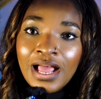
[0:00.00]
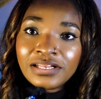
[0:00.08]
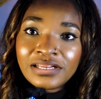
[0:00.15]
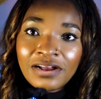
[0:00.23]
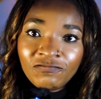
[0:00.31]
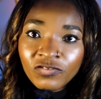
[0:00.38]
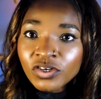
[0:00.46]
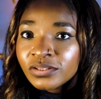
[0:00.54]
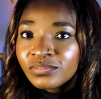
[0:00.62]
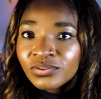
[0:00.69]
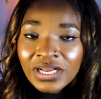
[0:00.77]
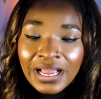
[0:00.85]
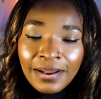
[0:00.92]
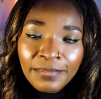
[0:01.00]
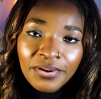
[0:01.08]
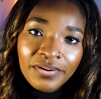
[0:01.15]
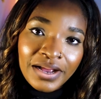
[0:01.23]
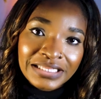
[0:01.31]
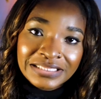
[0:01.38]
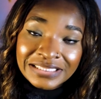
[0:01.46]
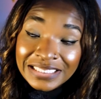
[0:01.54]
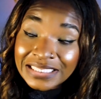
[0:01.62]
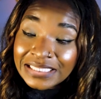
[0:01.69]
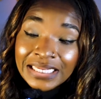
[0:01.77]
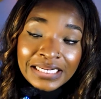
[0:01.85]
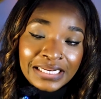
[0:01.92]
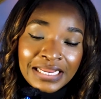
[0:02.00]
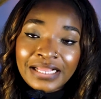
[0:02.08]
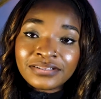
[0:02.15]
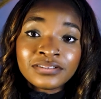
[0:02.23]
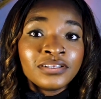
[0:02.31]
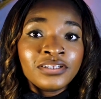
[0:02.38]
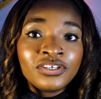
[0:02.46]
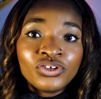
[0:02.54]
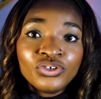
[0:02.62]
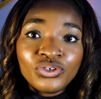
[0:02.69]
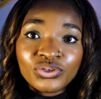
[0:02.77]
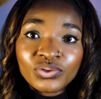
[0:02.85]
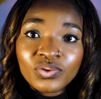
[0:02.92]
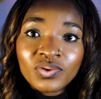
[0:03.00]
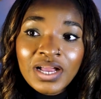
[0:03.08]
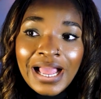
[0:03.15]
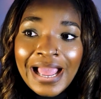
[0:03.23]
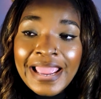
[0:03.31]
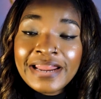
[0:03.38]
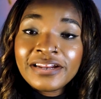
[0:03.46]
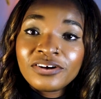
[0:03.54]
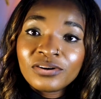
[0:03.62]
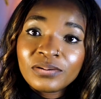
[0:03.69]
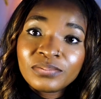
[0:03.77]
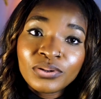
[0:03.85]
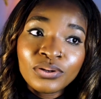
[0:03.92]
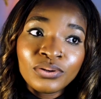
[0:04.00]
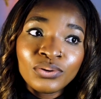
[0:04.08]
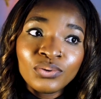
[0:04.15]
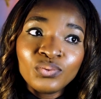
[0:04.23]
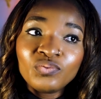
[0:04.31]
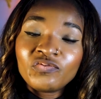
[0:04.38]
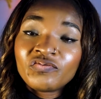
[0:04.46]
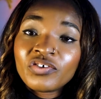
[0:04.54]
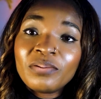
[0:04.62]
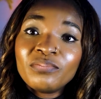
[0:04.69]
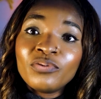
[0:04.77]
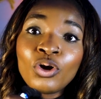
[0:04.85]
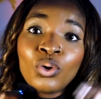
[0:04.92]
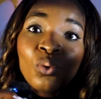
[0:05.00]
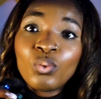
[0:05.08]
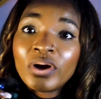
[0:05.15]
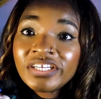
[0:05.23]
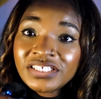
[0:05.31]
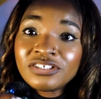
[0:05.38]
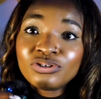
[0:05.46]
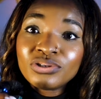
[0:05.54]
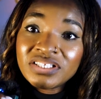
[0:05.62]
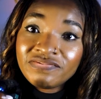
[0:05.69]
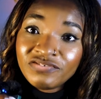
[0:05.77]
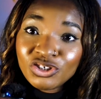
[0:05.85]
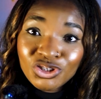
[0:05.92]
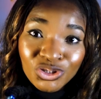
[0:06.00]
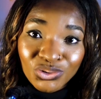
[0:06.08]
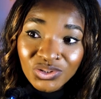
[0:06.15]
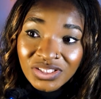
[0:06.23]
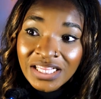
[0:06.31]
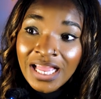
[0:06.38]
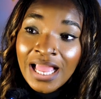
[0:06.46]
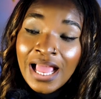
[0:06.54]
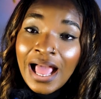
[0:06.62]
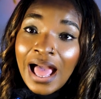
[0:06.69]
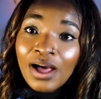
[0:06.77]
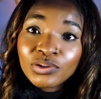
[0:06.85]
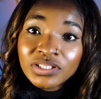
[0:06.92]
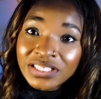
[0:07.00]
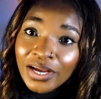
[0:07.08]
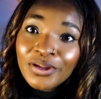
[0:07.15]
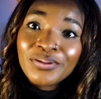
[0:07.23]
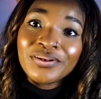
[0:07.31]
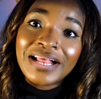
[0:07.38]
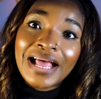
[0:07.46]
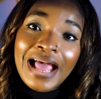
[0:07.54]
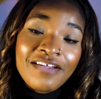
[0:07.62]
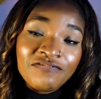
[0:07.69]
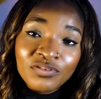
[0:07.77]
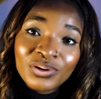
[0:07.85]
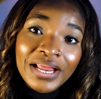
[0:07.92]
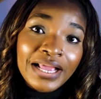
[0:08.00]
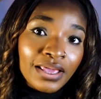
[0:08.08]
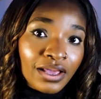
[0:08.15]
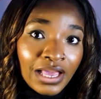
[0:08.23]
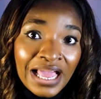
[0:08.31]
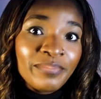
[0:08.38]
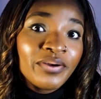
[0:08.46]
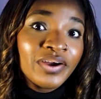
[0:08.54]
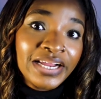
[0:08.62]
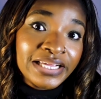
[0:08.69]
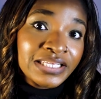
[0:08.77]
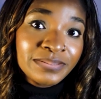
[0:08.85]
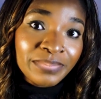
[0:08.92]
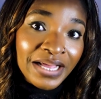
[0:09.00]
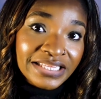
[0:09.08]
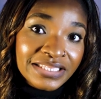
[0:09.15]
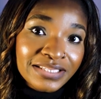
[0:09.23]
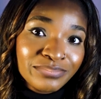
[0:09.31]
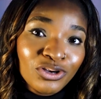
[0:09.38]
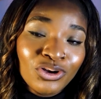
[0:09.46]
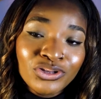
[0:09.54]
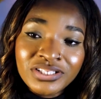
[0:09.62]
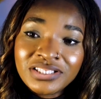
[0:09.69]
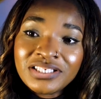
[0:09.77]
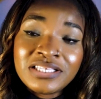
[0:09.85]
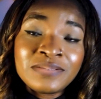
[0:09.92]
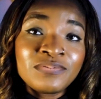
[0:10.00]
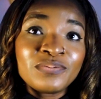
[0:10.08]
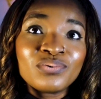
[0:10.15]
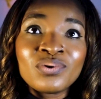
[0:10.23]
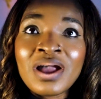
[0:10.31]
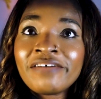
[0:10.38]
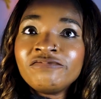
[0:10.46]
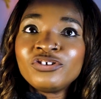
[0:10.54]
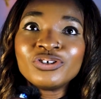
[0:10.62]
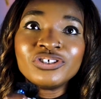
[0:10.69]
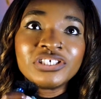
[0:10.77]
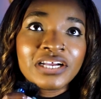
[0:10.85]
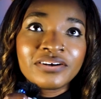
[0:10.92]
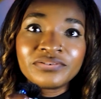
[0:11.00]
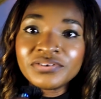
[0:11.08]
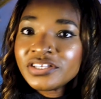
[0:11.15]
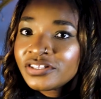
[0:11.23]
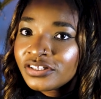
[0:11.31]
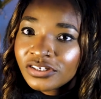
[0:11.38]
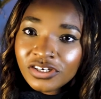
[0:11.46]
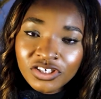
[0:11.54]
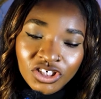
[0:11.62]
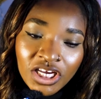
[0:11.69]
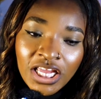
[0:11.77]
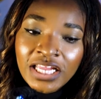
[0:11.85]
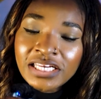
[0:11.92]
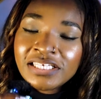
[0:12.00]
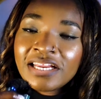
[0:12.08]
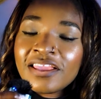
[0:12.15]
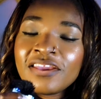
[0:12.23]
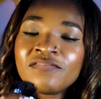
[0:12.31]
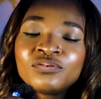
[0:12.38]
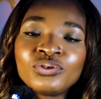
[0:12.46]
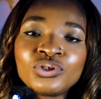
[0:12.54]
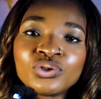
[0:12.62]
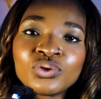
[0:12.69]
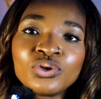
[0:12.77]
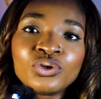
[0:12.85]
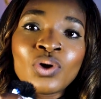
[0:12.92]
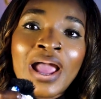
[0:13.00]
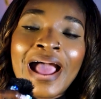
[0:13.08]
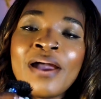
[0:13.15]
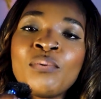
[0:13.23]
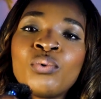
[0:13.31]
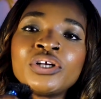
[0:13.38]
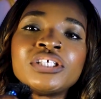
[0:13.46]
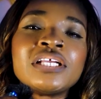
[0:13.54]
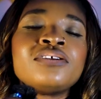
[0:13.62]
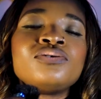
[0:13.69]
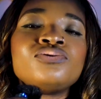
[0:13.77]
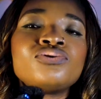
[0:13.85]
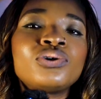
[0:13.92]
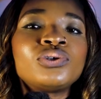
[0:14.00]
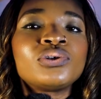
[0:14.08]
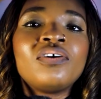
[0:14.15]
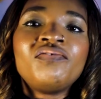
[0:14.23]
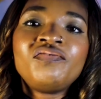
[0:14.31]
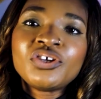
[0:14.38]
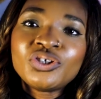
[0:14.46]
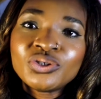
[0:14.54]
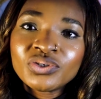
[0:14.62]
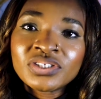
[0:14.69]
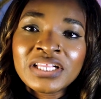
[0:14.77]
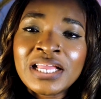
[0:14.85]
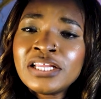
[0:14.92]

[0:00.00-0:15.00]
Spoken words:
affordable camera, this and that. I ended up, from watching those videos, I'll tell you that I feel like a camera expert, because these people have done their research. They even show you. I watch a lot of videos.